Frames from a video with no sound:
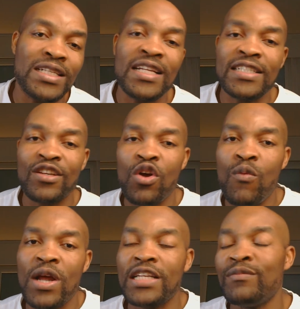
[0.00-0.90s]
and the second
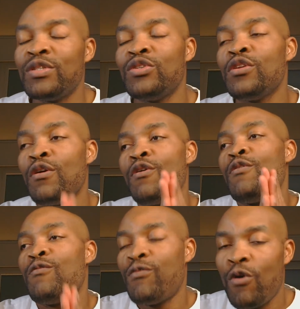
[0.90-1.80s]
one is between
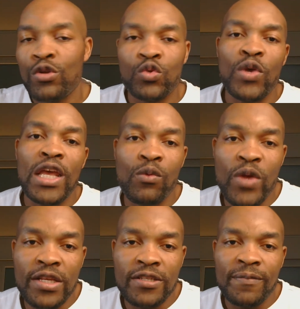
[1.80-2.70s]
4 to 8
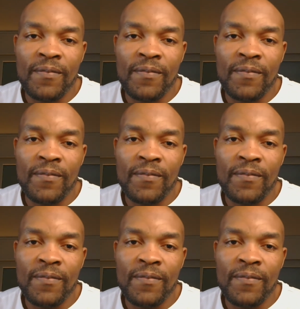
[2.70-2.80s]
weeks.